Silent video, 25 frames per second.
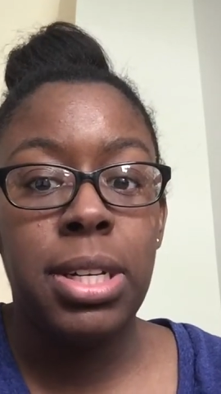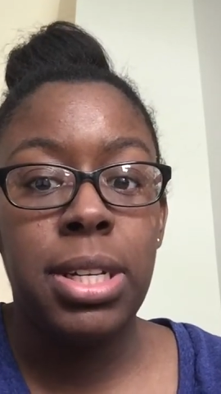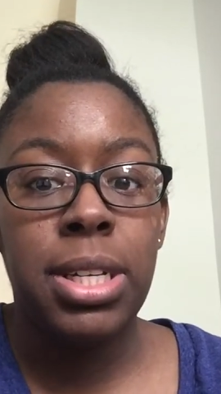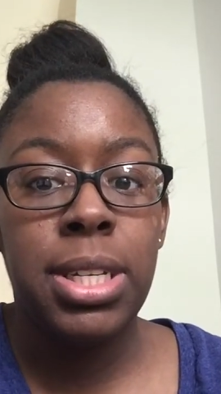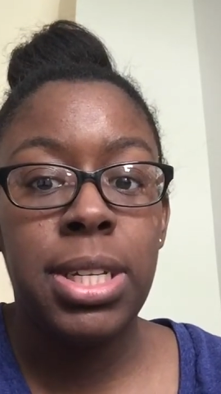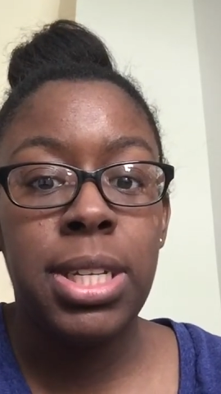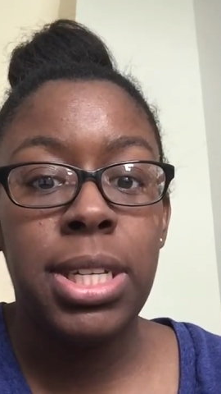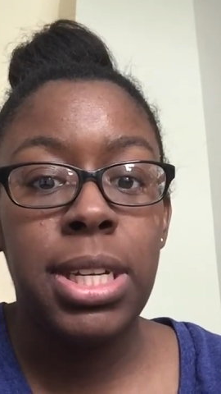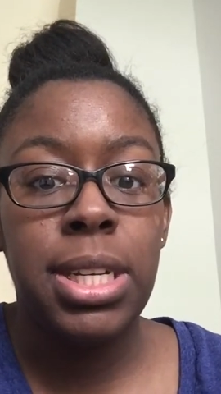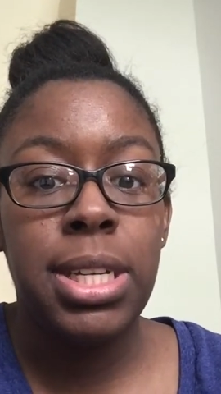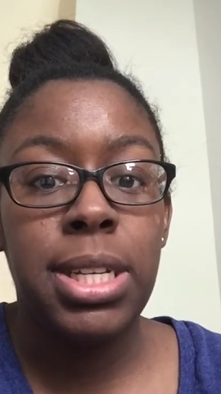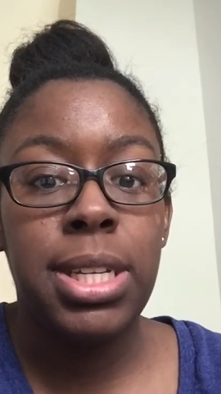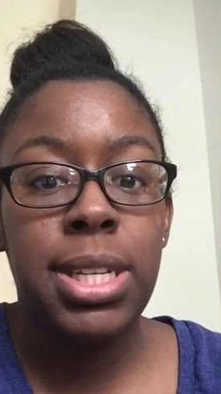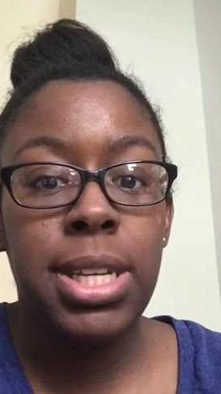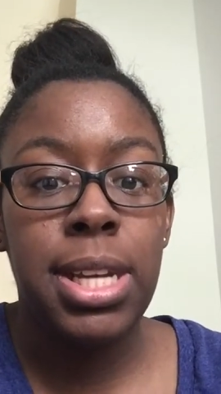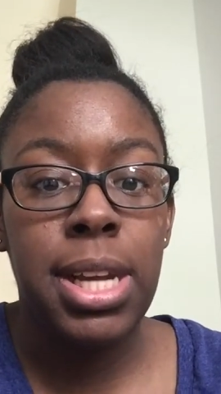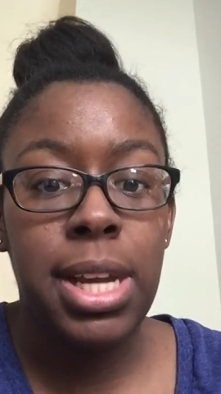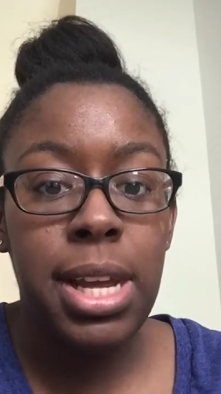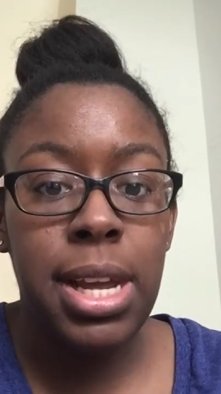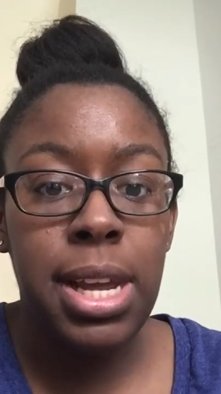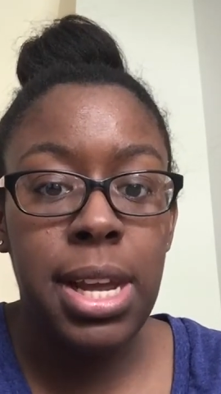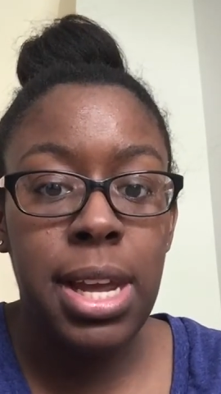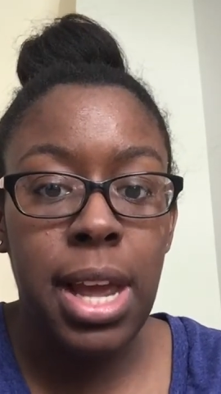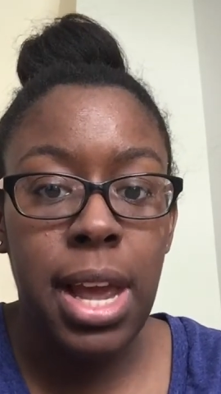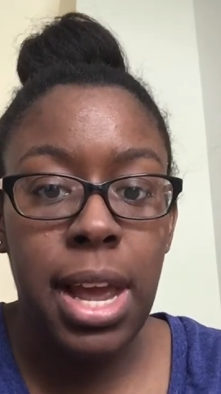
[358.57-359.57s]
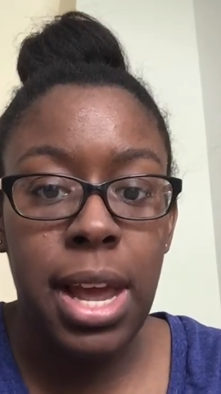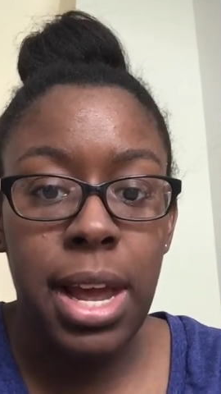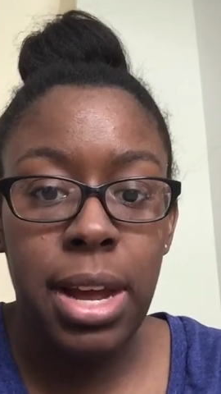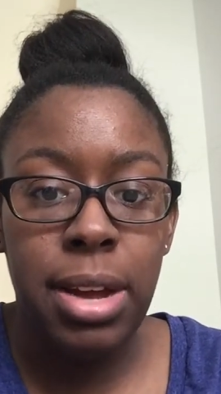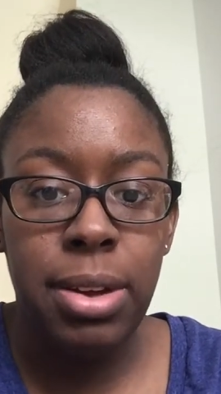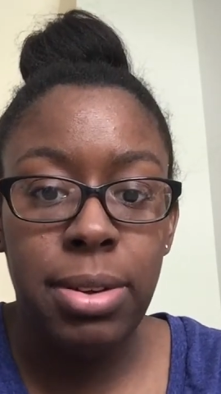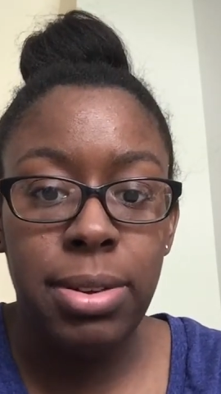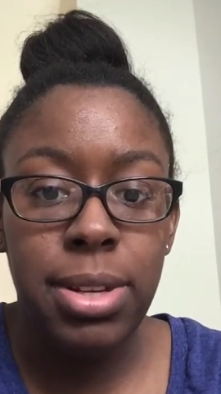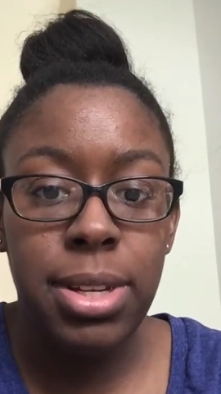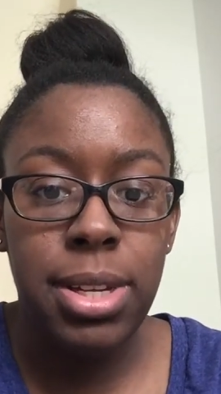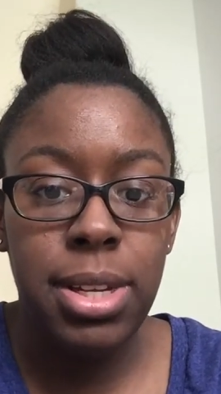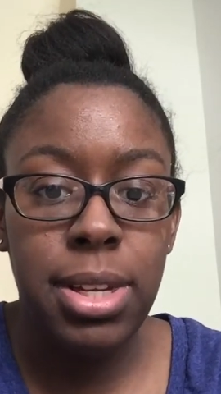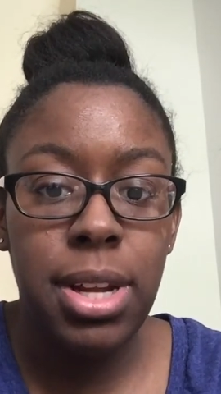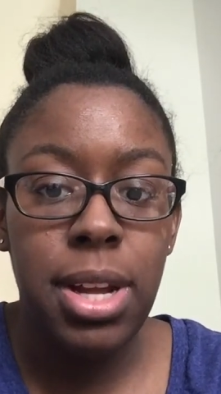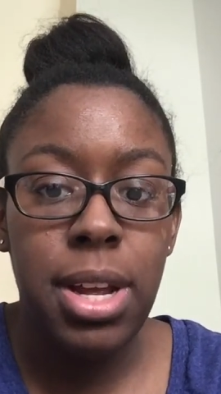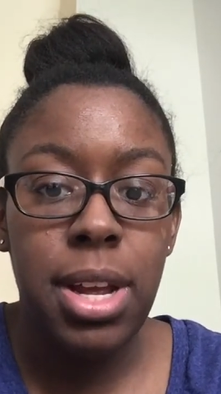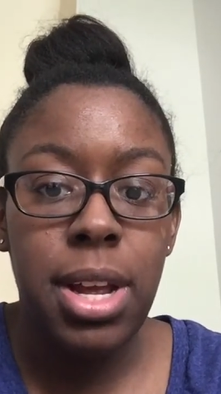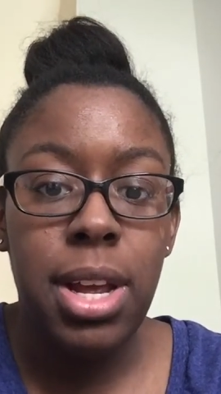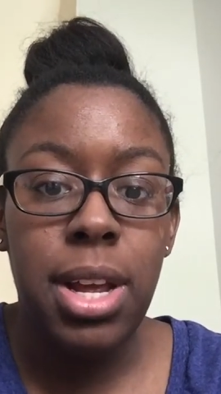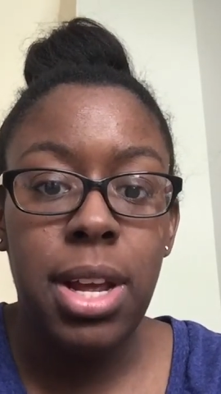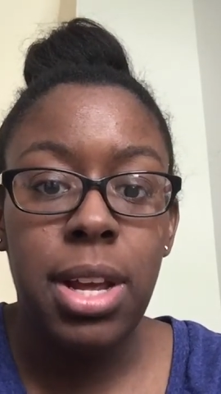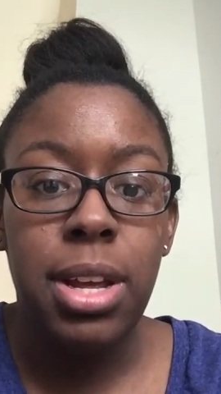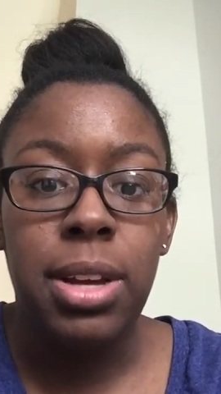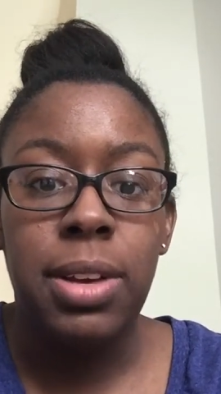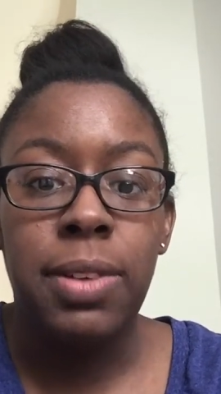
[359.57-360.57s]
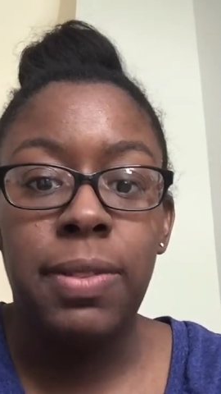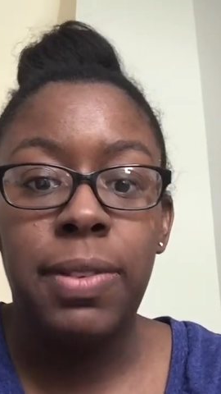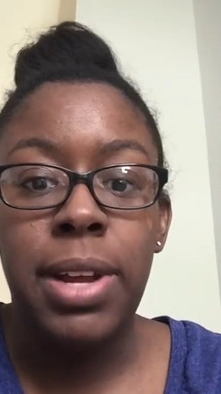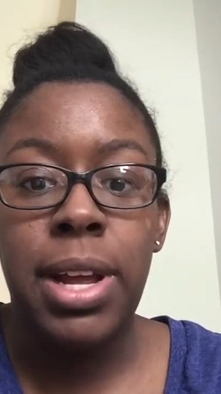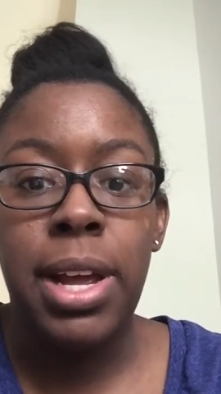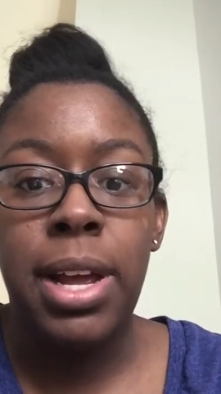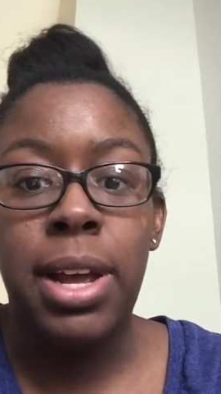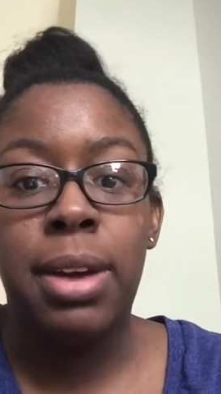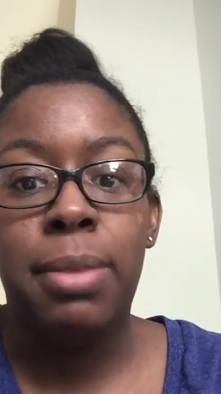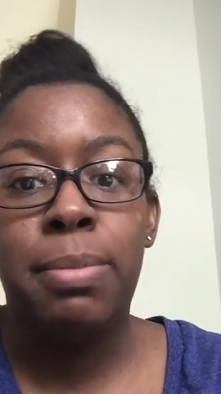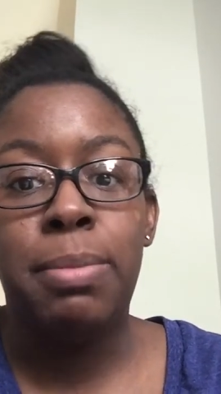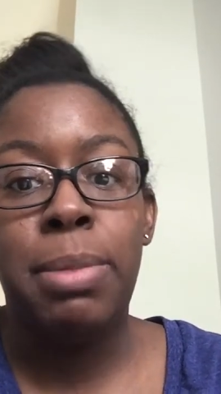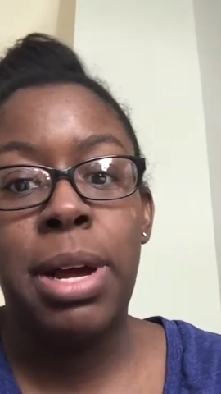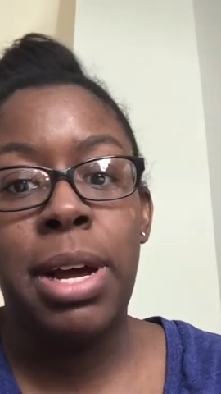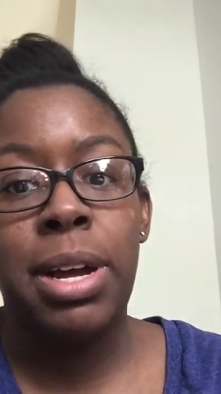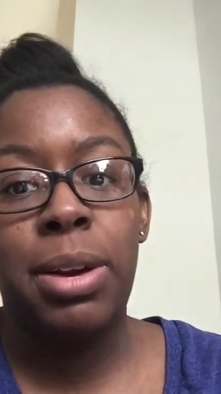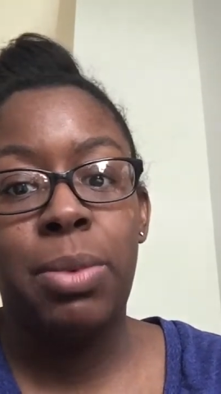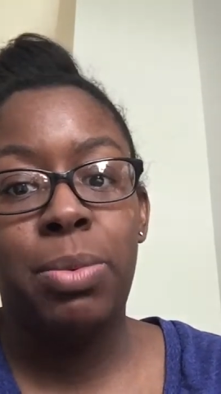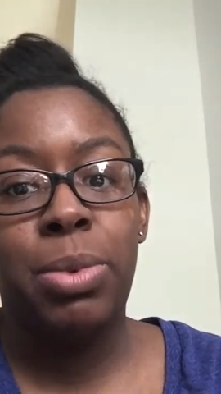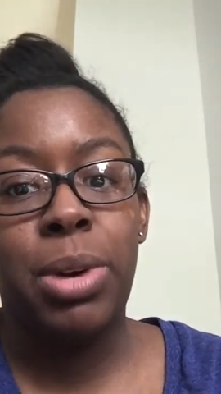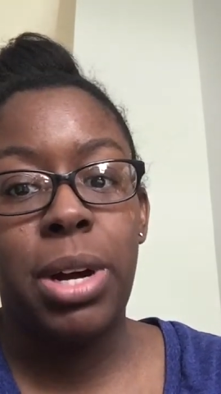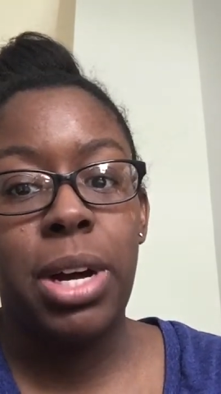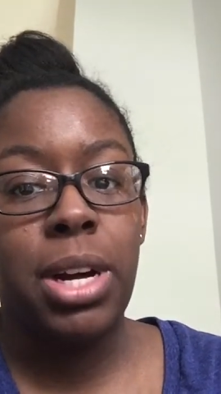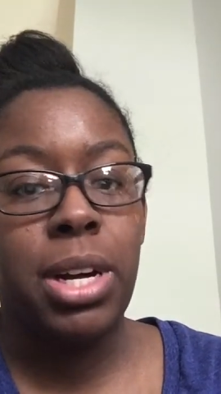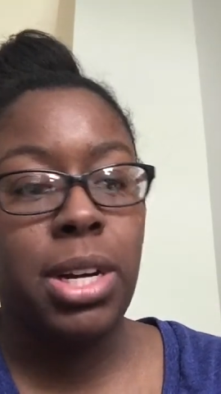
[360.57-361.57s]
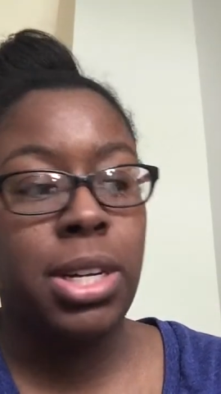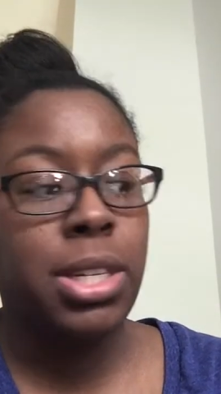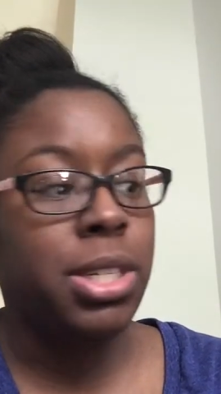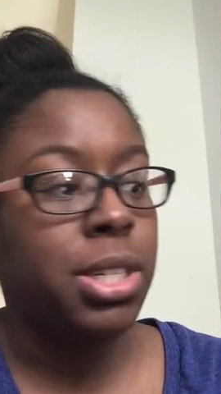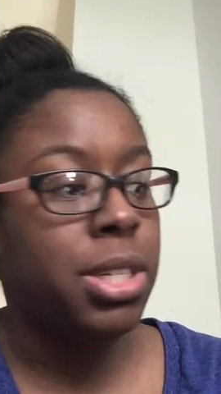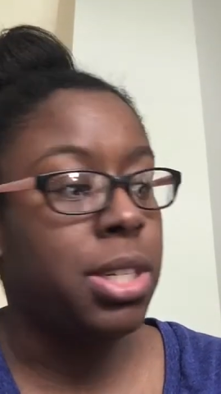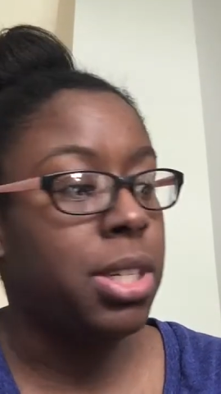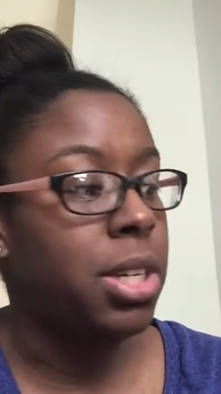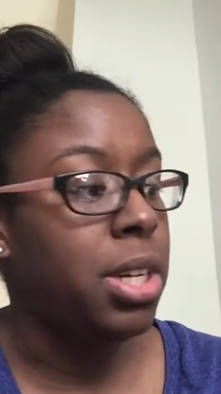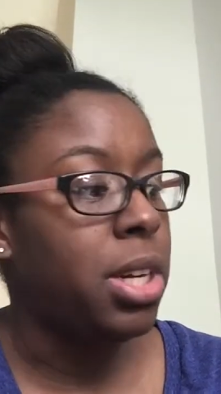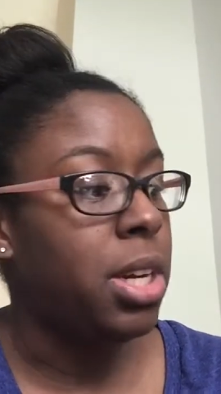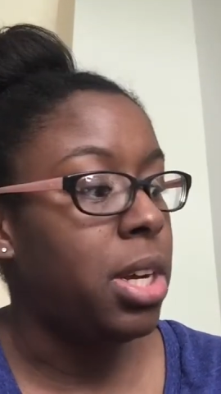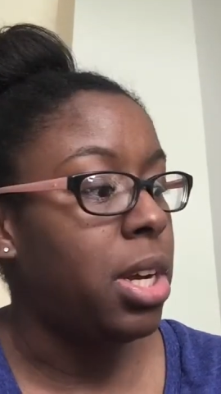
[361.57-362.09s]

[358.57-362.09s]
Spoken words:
16-ounce of Dial body wash,